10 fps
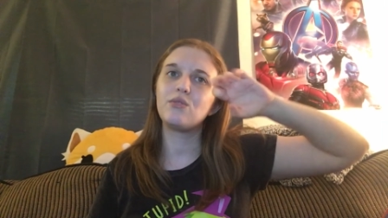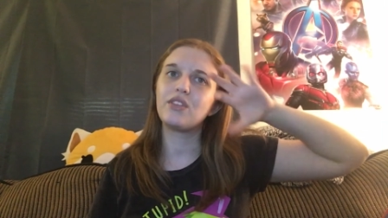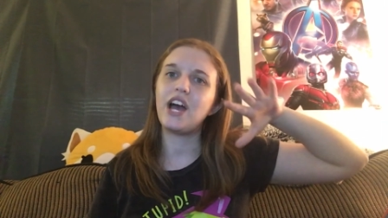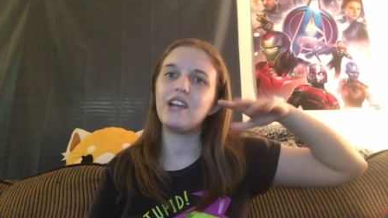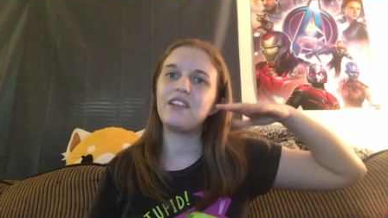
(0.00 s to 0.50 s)

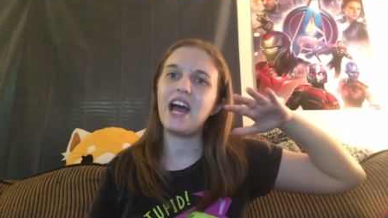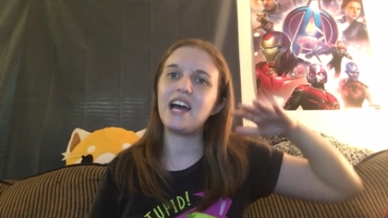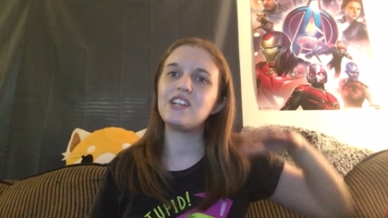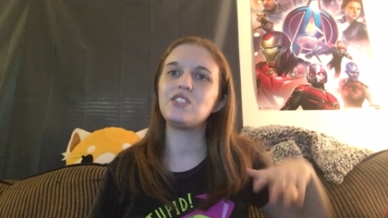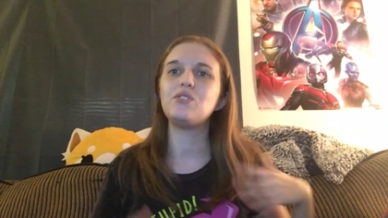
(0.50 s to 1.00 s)
with kind of an
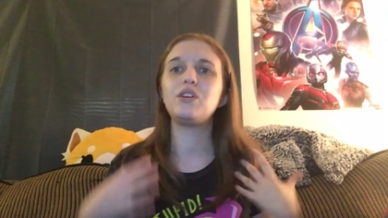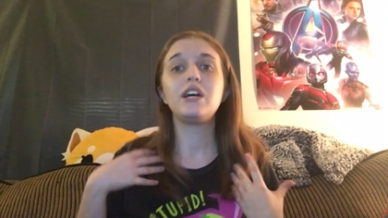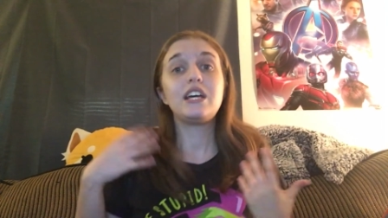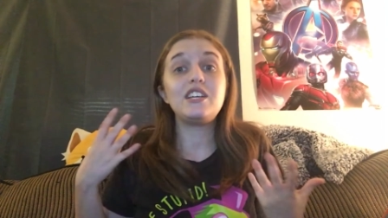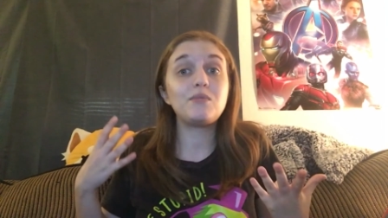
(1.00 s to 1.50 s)
attitude,
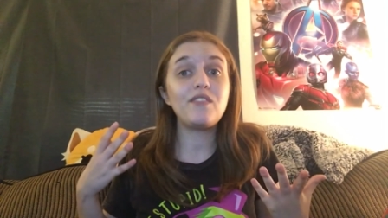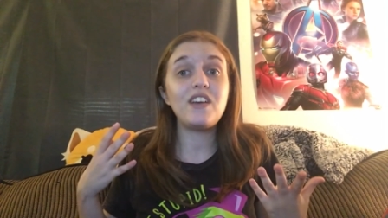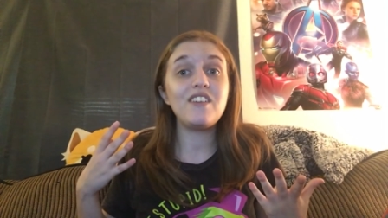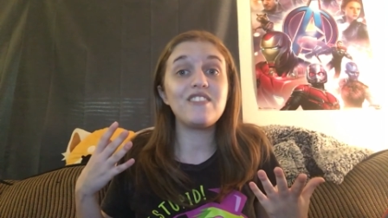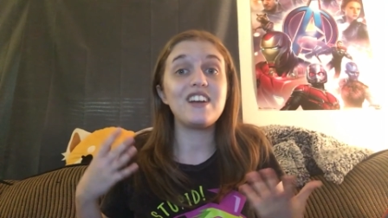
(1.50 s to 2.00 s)
he's my
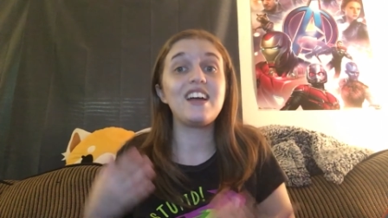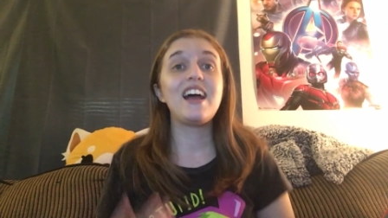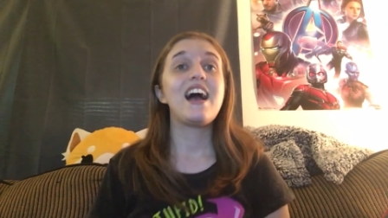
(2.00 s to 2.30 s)
favorite.